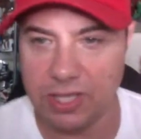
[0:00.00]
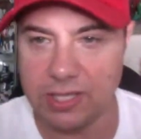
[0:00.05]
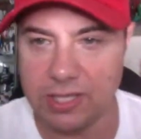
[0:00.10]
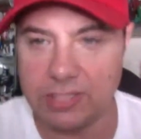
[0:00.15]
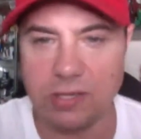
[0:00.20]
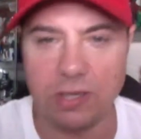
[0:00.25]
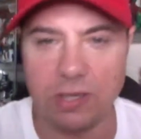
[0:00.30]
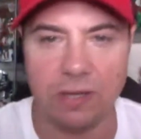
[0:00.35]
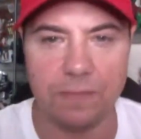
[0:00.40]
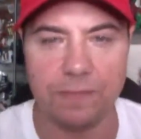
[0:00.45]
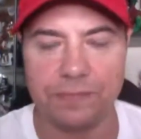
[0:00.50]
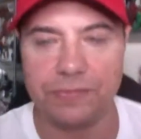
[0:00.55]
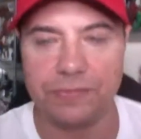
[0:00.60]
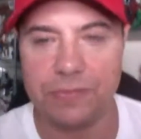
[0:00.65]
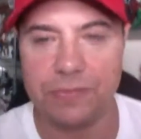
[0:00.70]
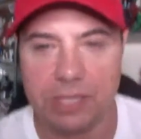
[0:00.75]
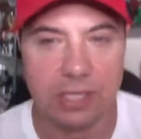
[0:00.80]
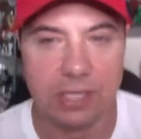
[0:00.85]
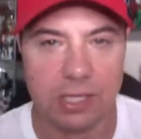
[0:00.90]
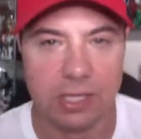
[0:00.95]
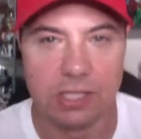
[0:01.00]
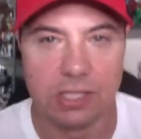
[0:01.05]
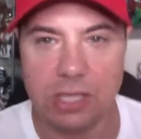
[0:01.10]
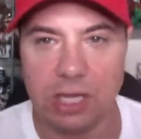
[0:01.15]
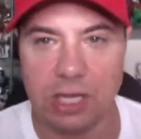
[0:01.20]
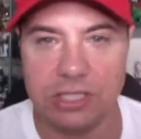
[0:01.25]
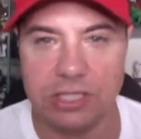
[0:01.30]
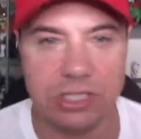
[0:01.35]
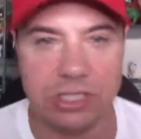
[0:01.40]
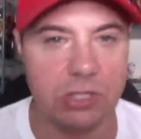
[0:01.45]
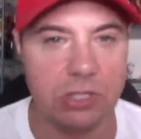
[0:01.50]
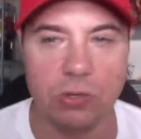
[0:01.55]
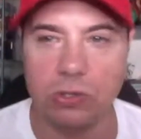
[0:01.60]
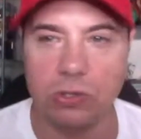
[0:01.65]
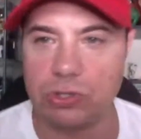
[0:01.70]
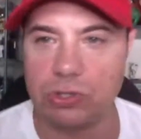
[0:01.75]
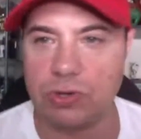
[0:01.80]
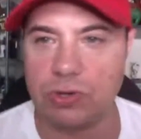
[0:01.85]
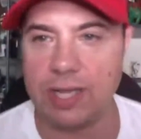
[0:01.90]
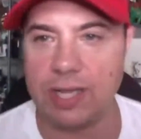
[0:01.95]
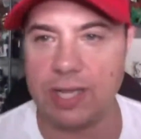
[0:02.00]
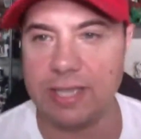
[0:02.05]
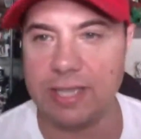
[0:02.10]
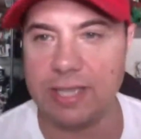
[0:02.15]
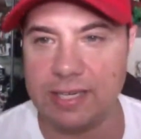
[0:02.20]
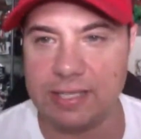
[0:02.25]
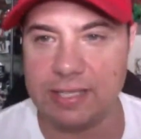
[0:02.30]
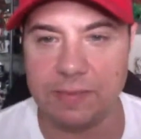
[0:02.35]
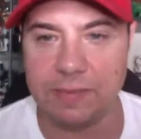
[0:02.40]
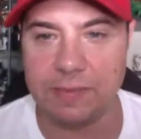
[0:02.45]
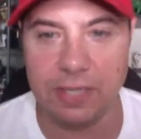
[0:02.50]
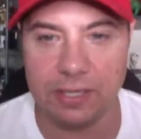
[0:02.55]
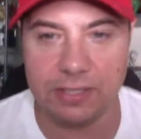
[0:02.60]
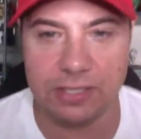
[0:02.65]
So I just Google translated something else.